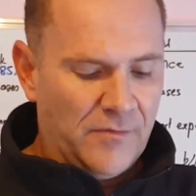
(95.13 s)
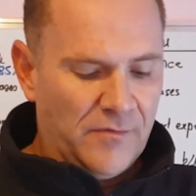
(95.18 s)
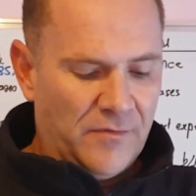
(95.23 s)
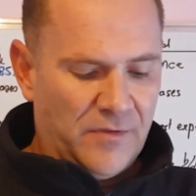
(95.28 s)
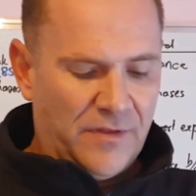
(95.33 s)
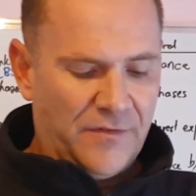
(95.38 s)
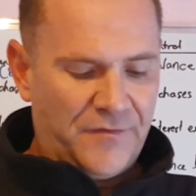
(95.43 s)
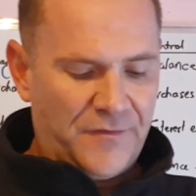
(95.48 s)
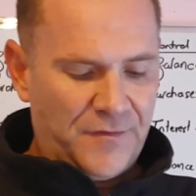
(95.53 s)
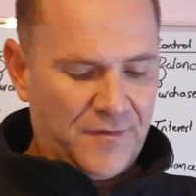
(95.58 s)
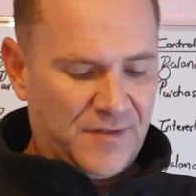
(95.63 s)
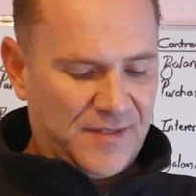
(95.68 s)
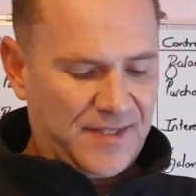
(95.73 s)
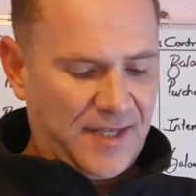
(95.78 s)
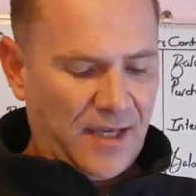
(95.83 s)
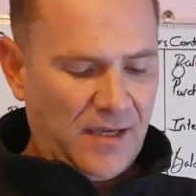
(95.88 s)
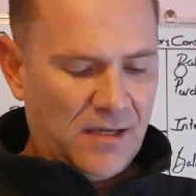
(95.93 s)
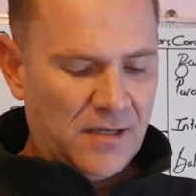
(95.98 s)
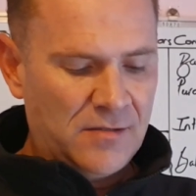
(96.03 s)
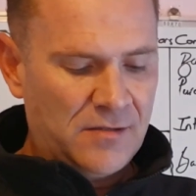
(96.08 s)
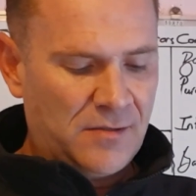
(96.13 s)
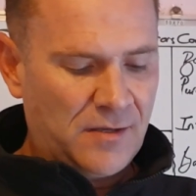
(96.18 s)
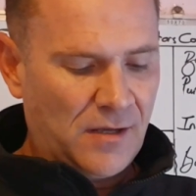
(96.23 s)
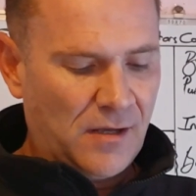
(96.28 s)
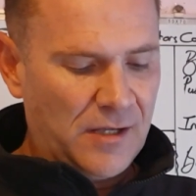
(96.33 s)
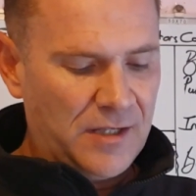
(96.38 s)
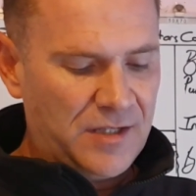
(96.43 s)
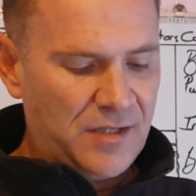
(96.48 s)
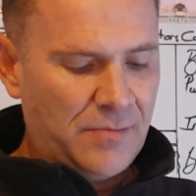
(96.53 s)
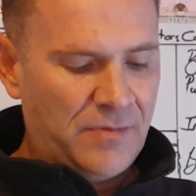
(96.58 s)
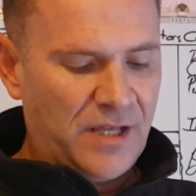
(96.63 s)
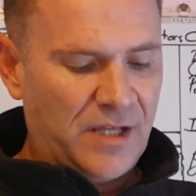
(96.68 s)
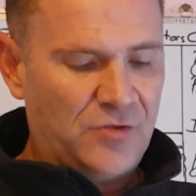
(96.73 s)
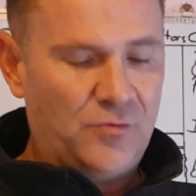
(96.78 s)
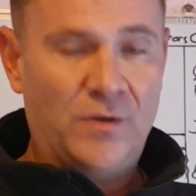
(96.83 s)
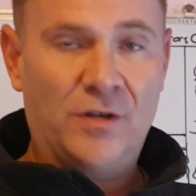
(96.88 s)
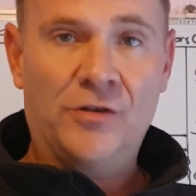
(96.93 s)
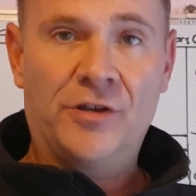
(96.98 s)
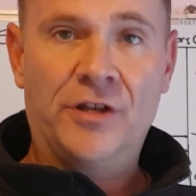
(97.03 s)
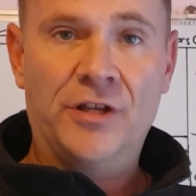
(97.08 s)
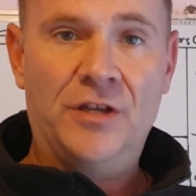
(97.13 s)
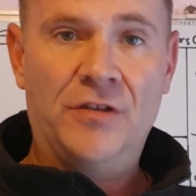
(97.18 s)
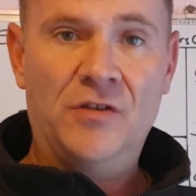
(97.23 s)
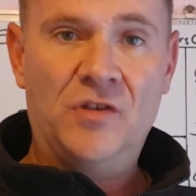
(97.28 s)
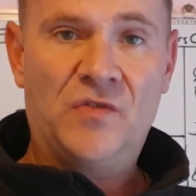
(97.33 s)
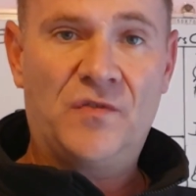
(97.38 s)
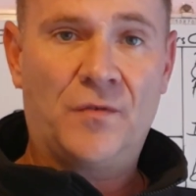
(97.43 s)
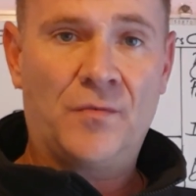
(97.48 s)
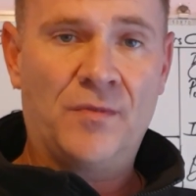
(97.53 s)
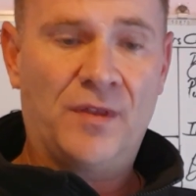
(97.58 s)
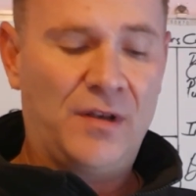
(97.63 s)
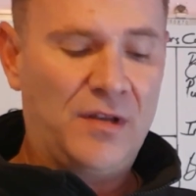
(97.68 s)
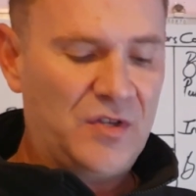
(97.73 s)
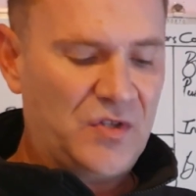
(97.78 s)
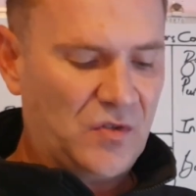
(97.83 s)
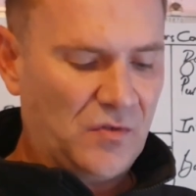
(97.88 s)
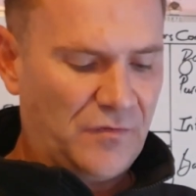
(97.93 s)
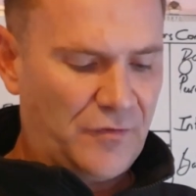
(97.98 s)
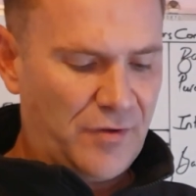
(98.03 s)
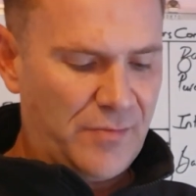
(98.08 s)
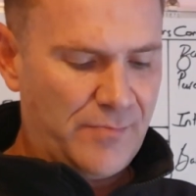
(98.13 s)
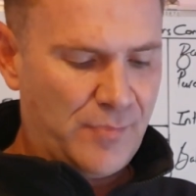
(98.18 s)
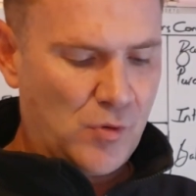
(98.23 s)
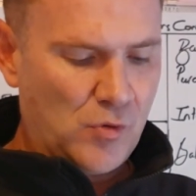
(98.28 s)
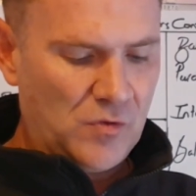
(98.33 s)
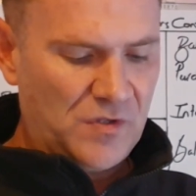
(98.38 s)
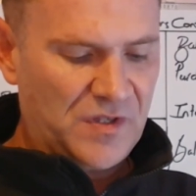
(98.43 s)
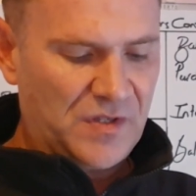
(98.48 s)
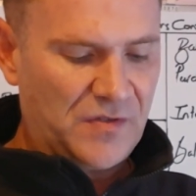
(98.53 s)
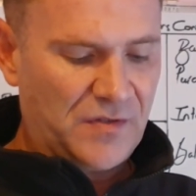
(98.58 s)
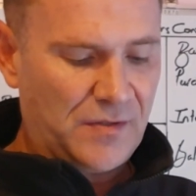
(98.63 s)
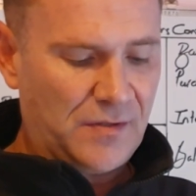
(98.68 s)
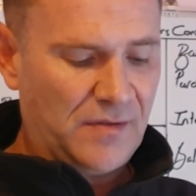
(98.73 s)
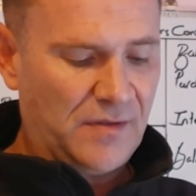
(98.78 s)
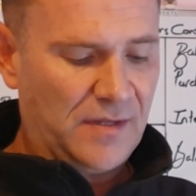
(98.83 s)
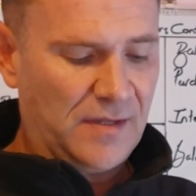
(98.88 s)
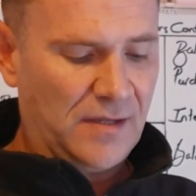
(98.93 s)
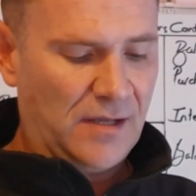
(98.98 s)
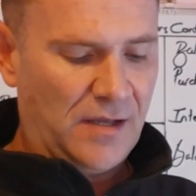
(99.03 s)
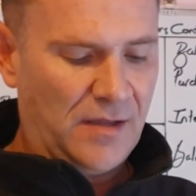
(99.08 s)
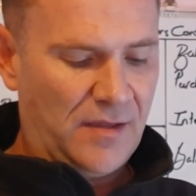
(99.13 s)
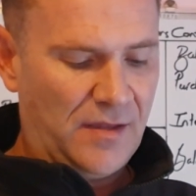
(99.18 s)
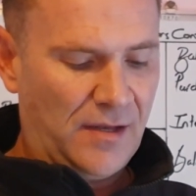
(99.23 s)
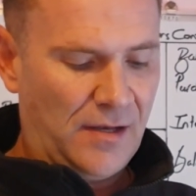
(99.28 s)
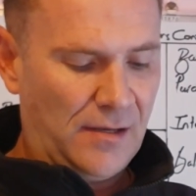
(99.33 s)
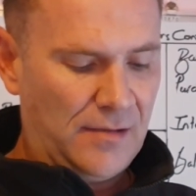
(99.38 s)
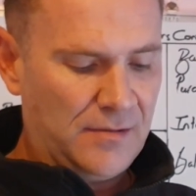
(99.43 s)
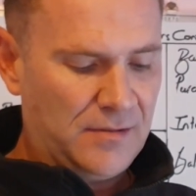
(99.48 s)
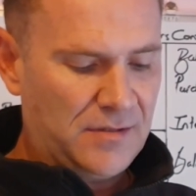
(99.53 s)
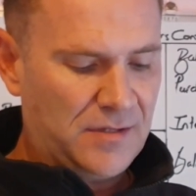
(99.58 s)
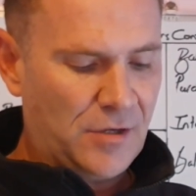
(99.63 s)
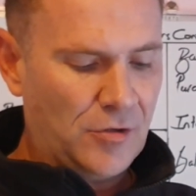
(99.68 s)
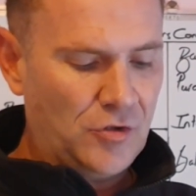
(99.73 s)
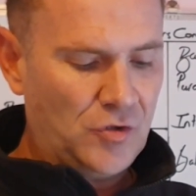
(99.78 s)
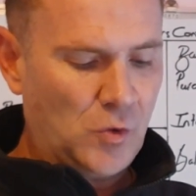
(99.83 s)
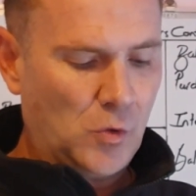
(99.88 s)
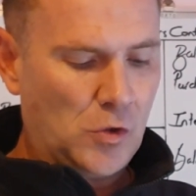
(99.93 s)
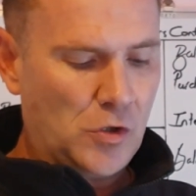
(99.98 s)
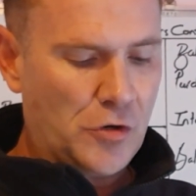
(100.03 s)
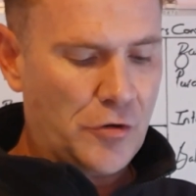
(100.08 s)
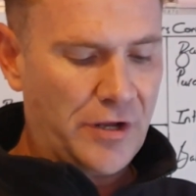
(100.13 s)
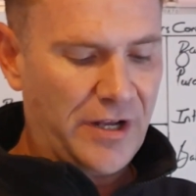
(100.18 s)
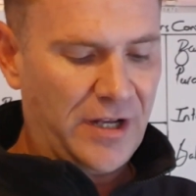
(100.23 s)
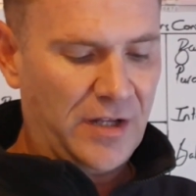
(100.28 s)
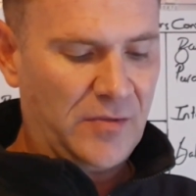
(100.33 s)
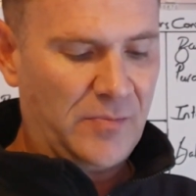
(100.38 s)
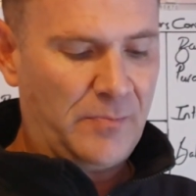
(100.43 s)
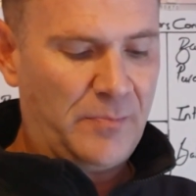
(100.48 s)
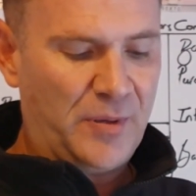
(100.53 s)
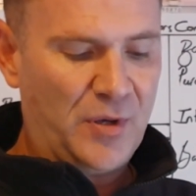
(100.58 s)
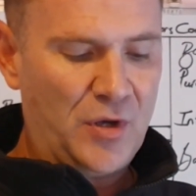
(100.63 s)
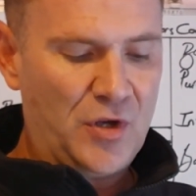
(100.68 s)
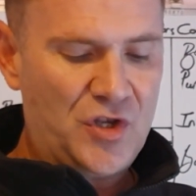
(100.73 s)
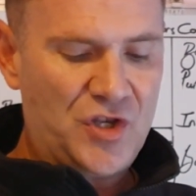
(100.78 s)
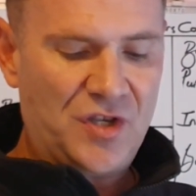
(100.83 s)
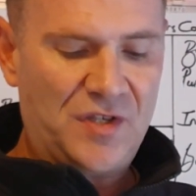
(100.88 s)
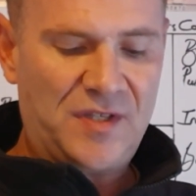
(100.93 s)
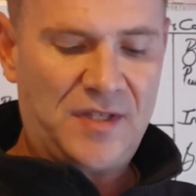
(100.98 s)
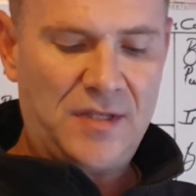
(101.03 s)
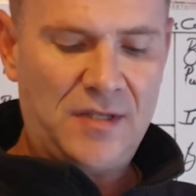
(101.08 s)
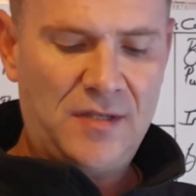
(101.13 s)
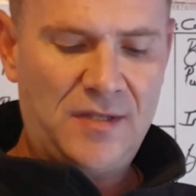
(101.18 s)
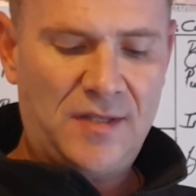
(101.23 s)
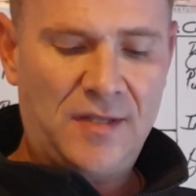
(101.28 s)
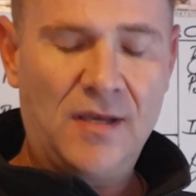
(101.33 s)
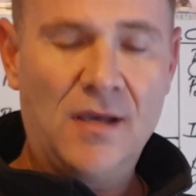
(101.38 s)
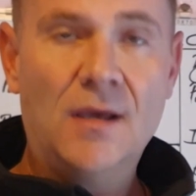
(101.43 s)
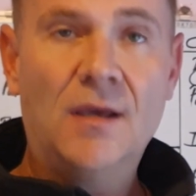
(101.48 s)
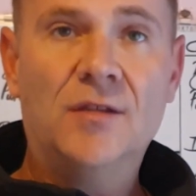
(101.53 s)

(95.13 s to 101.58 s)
The second item that we are going to use from the list of reports is the total credit purchases.